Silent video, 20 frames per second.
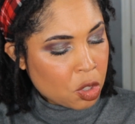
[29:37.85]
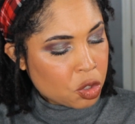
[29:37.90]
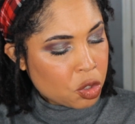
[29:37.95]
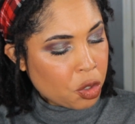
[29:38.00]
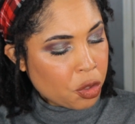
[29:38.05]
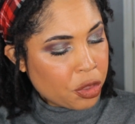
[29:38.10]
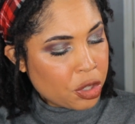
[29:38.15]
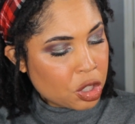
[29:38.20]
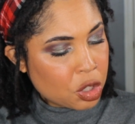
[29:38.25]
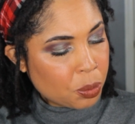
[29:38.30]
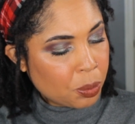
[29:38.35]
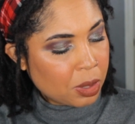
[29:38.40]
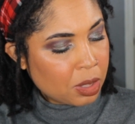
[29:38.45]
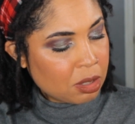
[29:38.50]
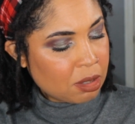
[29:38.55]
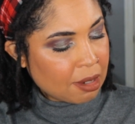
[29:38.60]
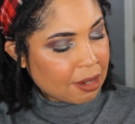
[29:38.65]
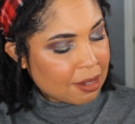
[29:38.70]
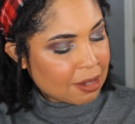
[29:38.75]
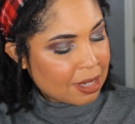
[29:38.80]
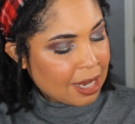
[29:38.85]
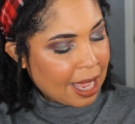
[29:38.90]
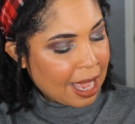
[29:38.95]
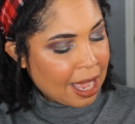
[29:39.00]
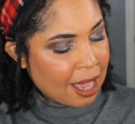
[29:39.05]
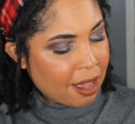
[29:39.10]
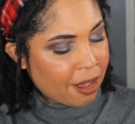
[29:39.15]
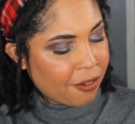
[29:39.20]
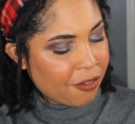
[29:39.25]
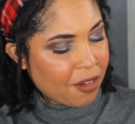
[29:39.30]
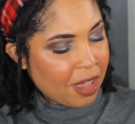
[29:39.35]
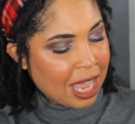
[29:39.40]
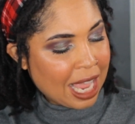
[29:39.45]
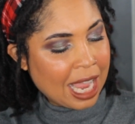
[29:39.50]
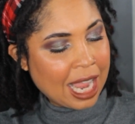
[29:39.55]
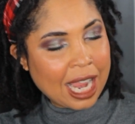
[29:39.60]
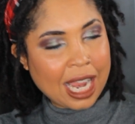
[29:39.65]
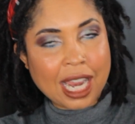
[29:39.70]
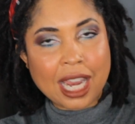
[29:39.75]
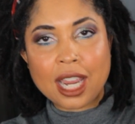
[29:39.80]
So this one does have
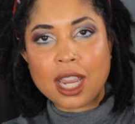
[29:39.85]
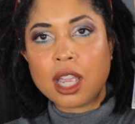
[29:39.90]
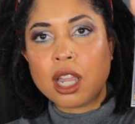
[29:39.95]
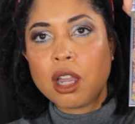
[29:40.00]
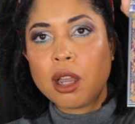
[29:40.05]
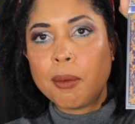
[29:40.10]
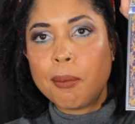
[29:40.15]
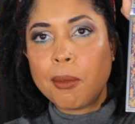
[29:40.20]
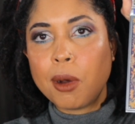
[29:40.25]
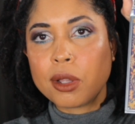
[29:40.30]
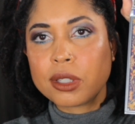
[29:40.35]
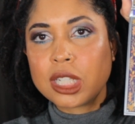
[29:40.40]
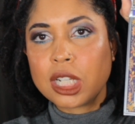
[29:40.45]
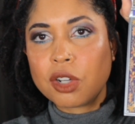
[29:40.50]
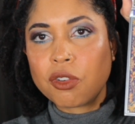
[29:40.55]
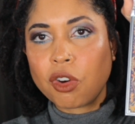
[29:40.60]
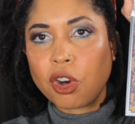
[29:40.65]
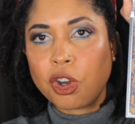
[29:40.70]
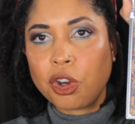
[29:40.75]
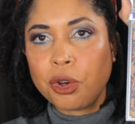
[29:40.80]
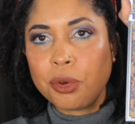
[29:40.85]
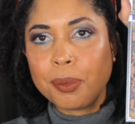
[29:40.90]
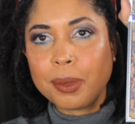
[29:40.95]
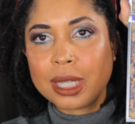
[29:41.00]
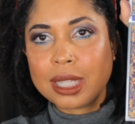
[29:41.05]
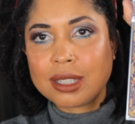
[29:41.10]
a multi-chrome.